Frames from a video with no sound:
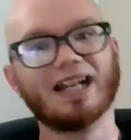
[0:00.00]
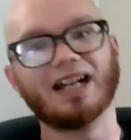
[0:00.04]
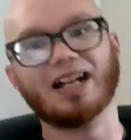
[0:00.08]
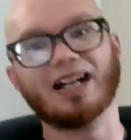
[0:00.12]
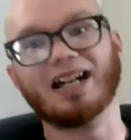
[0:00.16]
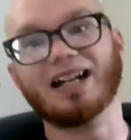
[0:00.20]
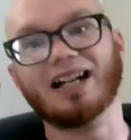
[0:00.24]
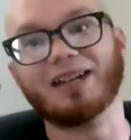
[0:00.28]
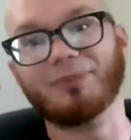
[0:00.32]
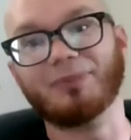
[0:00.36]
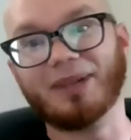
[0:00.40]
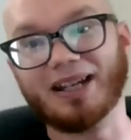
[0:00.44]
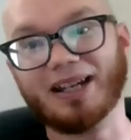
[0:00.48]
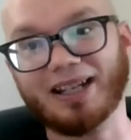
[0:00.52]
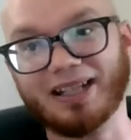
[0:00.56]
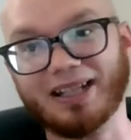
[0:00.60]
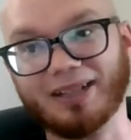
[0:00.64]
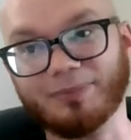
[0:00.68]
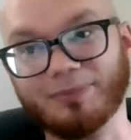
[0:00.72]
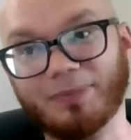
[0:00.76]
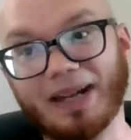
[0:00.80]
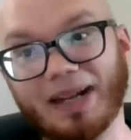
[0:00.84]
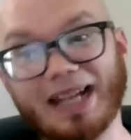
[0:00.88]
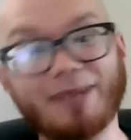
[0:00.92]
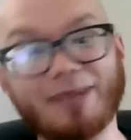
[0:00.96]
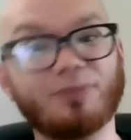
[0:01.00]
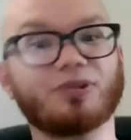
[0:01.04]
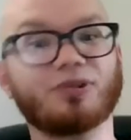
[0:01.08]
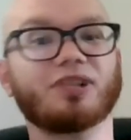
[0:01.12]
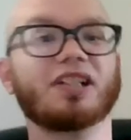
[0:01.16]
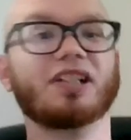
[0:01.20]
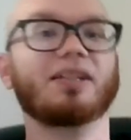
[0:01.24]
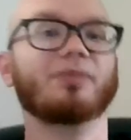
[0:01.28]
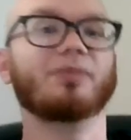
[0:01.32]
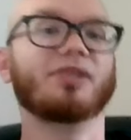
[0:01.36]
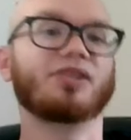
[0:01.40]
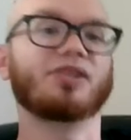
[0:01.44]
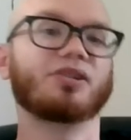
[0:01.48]
Uh, my pipe
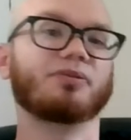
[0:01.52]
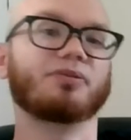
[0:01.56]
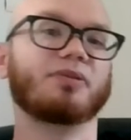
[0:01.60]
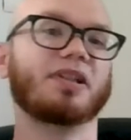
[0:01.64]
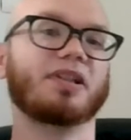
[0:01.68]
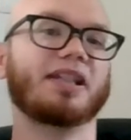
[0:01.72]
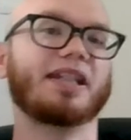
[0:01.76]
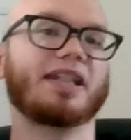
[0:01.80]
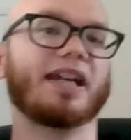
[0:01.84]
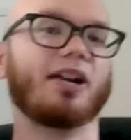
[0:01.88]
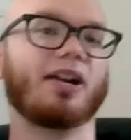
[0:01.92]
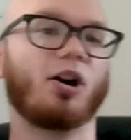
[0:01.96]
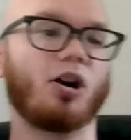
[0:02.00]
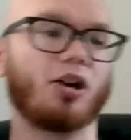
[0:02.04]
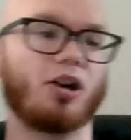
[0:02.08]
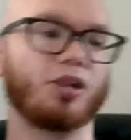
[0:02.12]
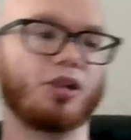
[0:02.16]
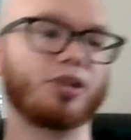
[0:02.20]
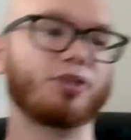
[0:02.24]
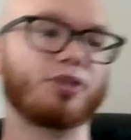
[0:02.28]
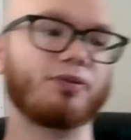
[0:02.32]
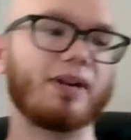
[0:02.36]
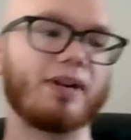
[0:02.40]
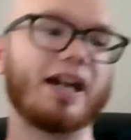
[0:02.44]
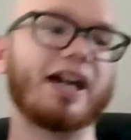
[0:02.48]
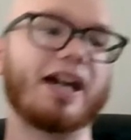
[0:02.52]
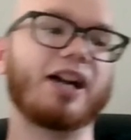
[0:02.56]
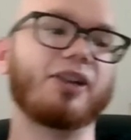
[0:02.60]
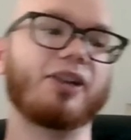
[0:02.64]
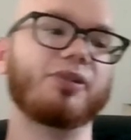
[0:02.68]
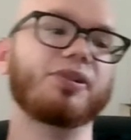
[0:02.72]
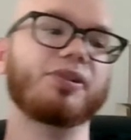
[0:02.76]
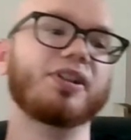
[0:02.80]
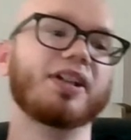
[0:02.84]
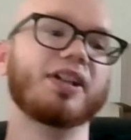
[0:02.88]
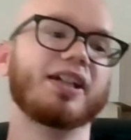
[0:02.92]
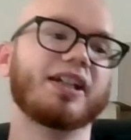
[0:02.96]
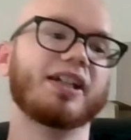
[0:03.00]
dream is to really get on the
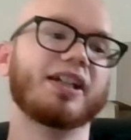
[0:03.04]
ground